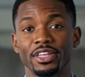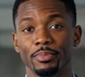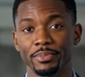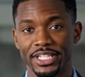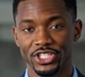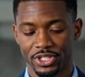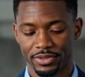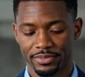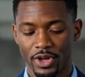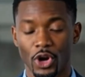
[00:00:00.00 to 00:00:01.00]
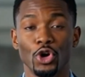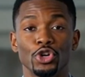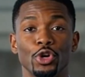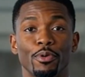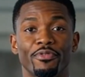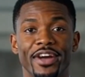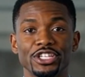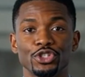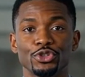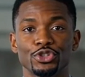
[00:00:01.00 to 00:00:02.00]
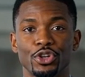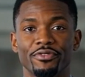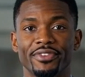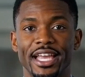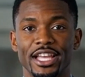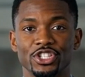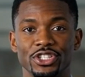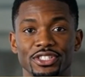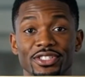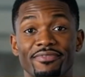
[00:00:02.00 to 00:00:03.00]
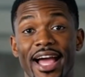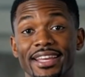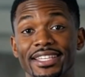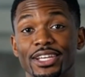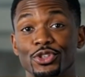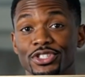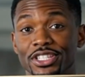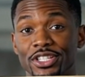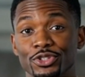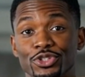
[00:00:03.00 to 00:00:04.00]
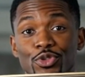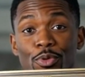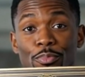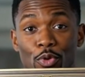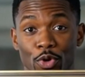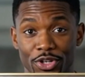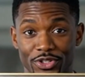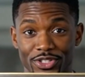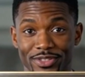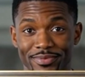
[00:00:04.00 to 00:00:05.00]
completion, earn your professional certification to validate your skills to employers.